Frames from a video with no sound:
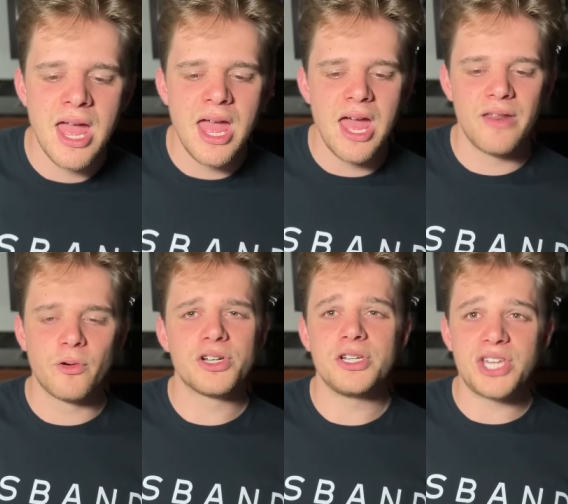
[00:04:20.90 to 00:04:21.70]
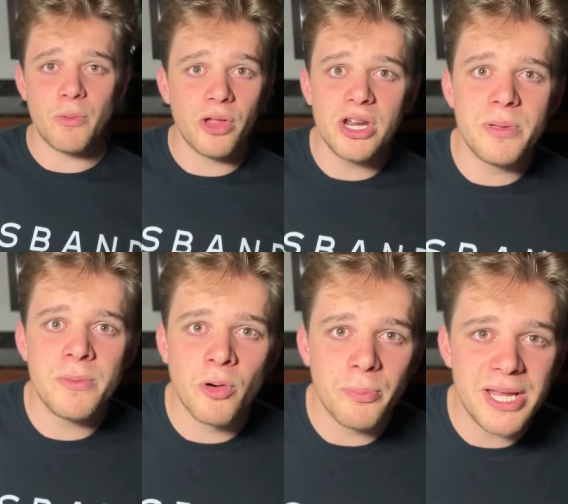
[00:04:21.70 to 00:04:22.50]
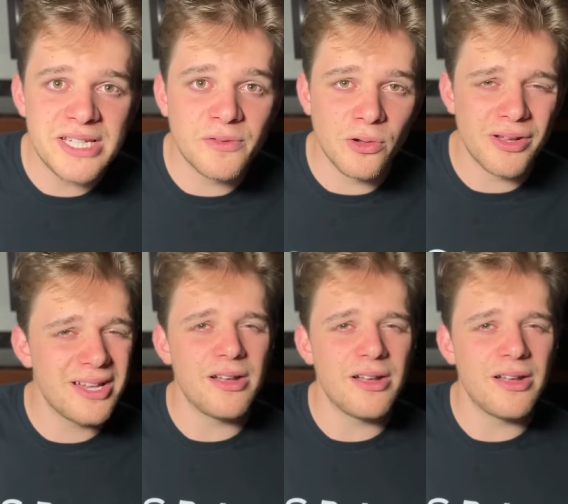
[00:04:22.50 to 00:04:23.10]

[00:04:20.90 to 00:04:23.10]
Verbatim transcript: And of course you say, well, it'll be more peaceful.